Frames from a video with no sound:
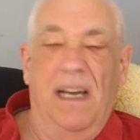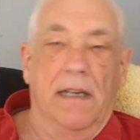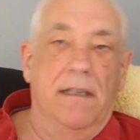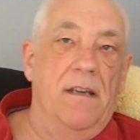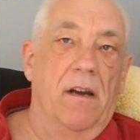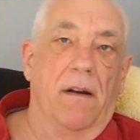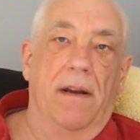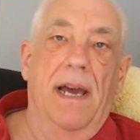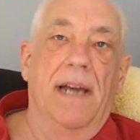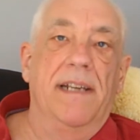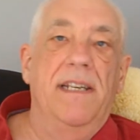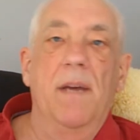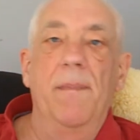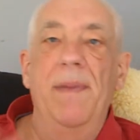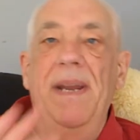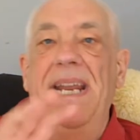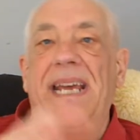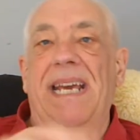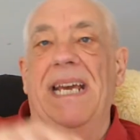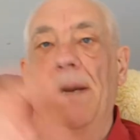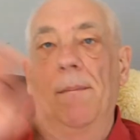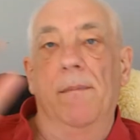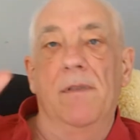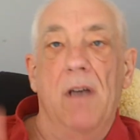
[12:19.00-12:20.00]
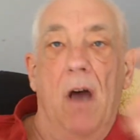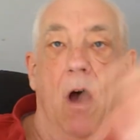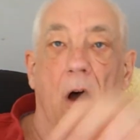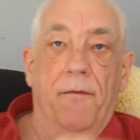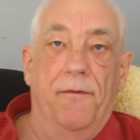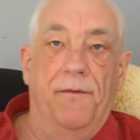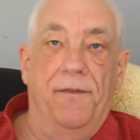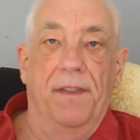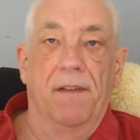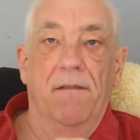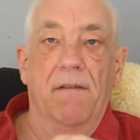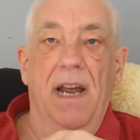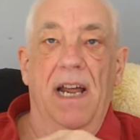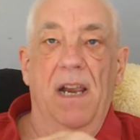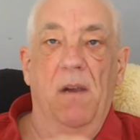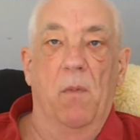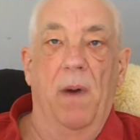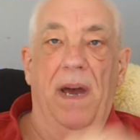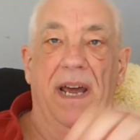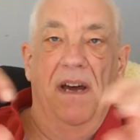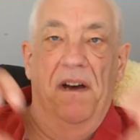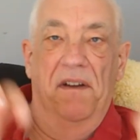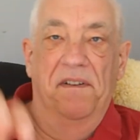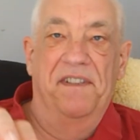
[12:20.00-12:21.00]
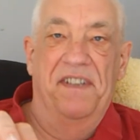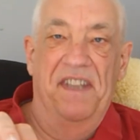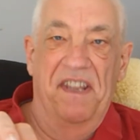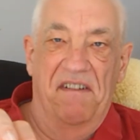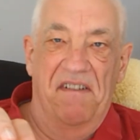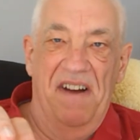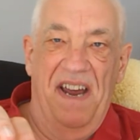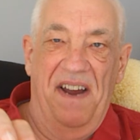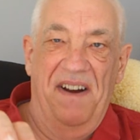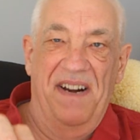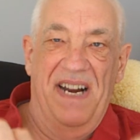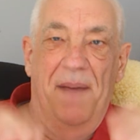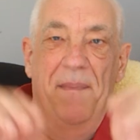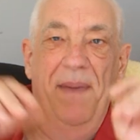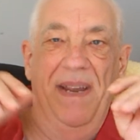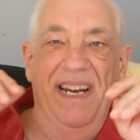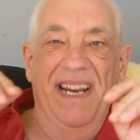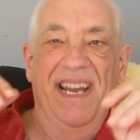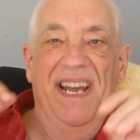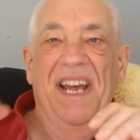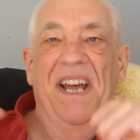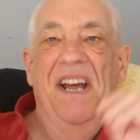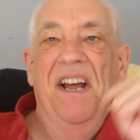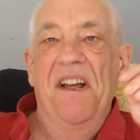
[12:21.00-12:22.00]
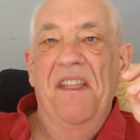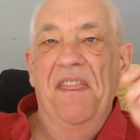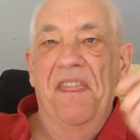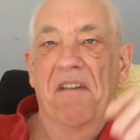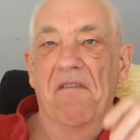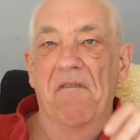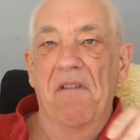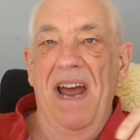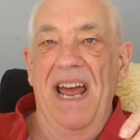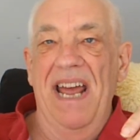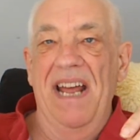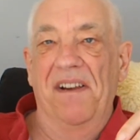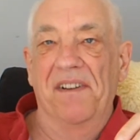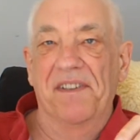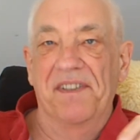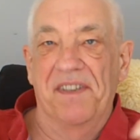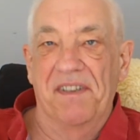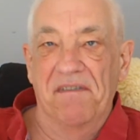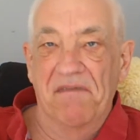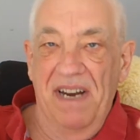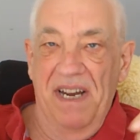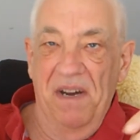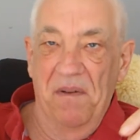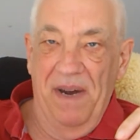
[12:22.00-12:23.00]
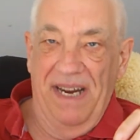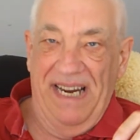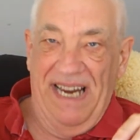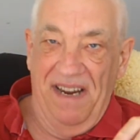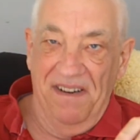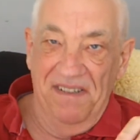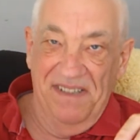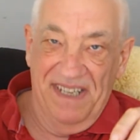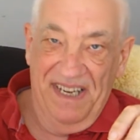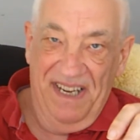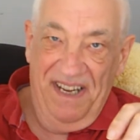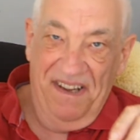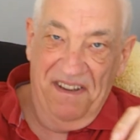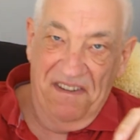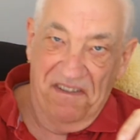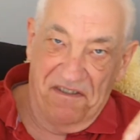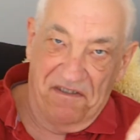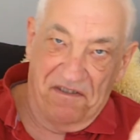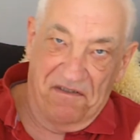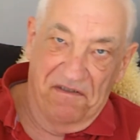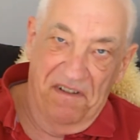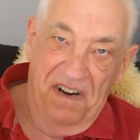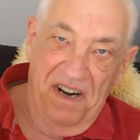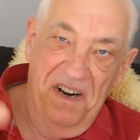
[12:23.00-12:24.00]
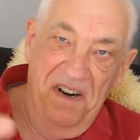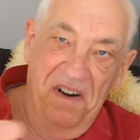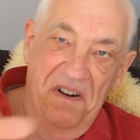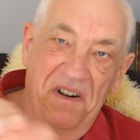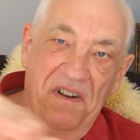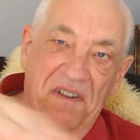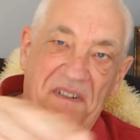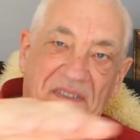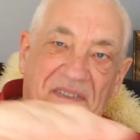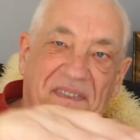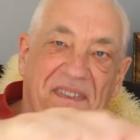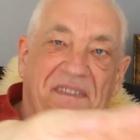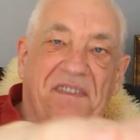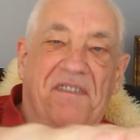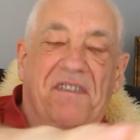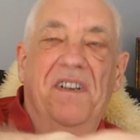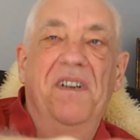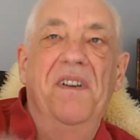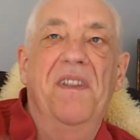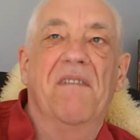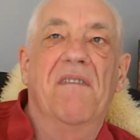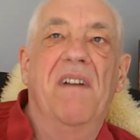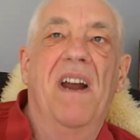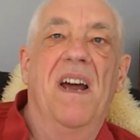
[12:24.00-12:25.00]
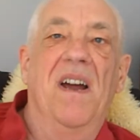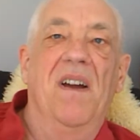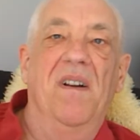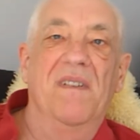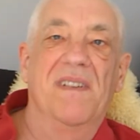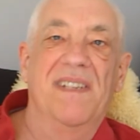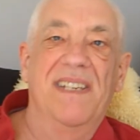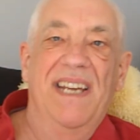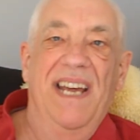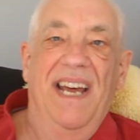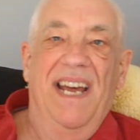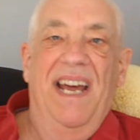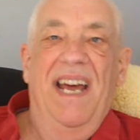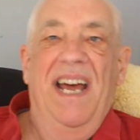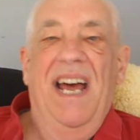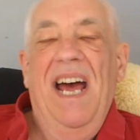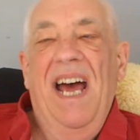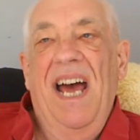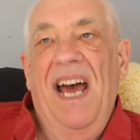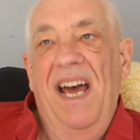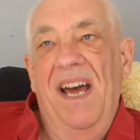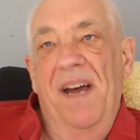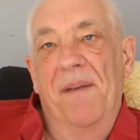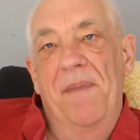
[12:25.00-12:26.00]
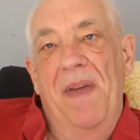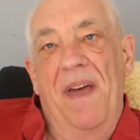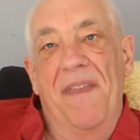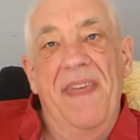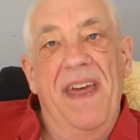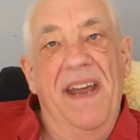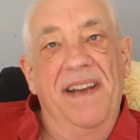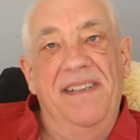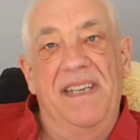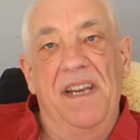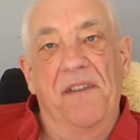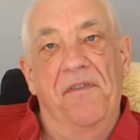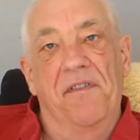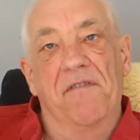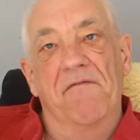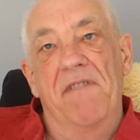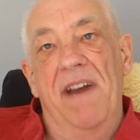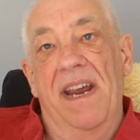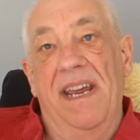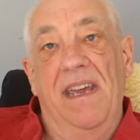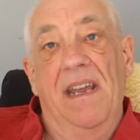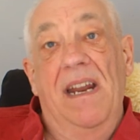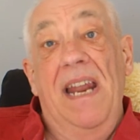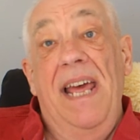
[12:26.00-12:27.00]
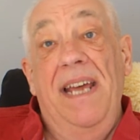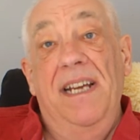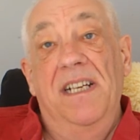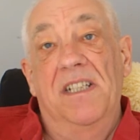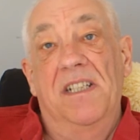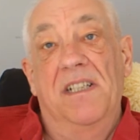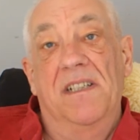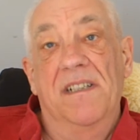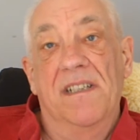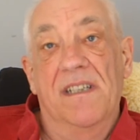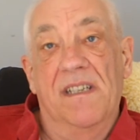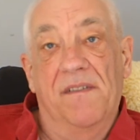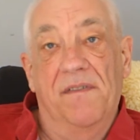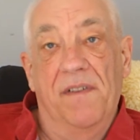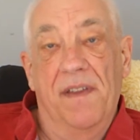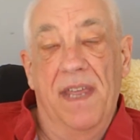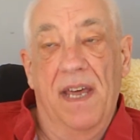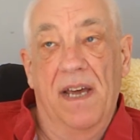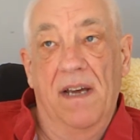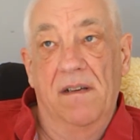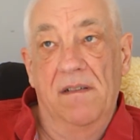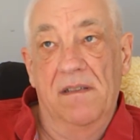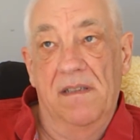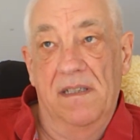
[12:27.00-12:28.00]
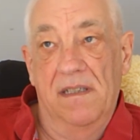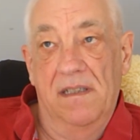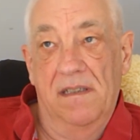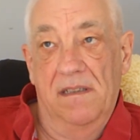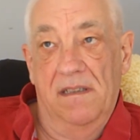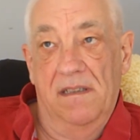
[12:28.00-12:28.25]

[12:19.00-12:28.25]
Sorry, I don't mean it comes off the railway onto the road. I mean the rails. The railway goes through the roads, and there are different regulations for those.